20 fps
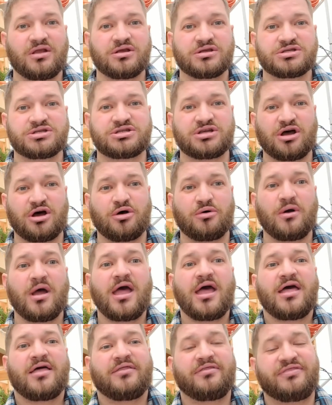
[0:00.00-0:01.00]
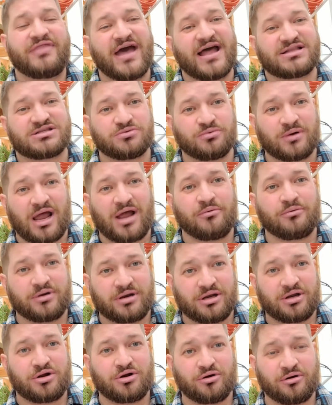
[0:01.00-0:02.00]
So that's what I would
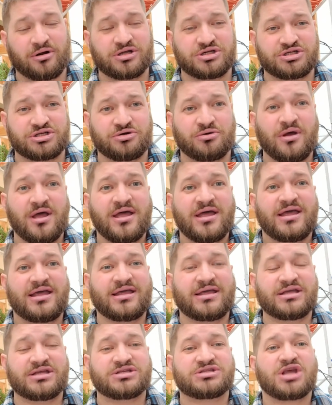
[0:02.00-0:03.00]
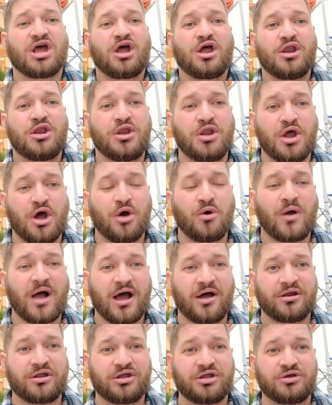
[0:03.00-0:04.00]
encourage you is know
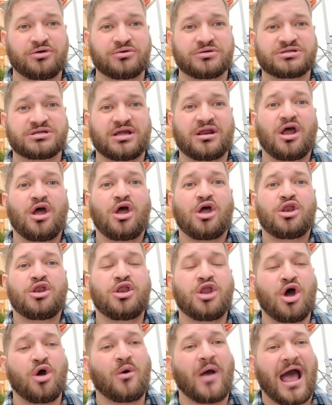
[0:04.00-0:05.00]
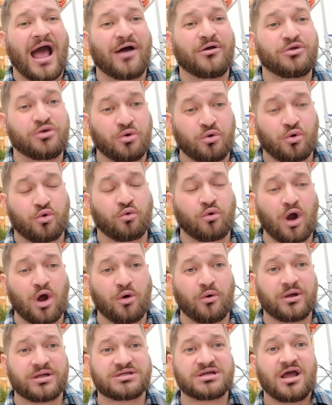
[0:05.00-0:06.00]
how to use it, know how you
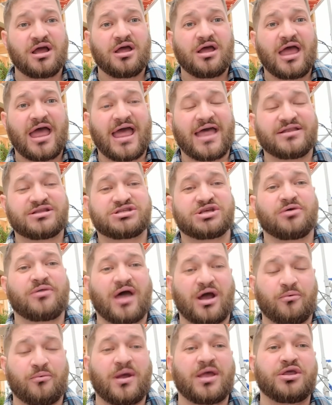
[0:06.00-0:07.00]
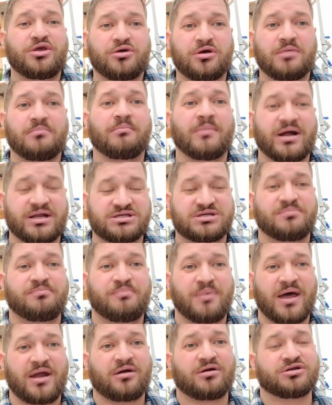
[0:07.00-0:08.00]
grow it and so that way you can much
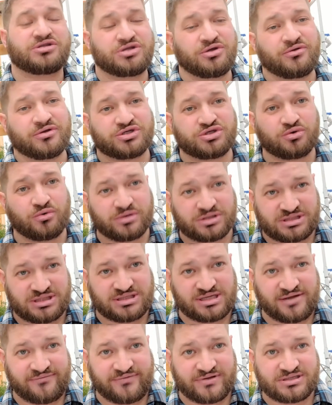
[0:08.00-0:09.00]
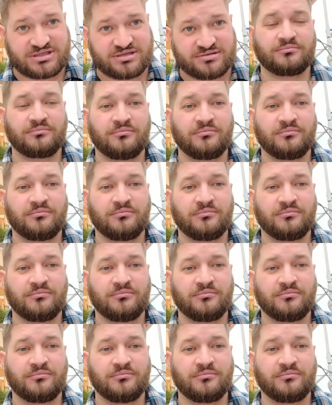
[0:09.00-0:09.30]
better do the sources of it.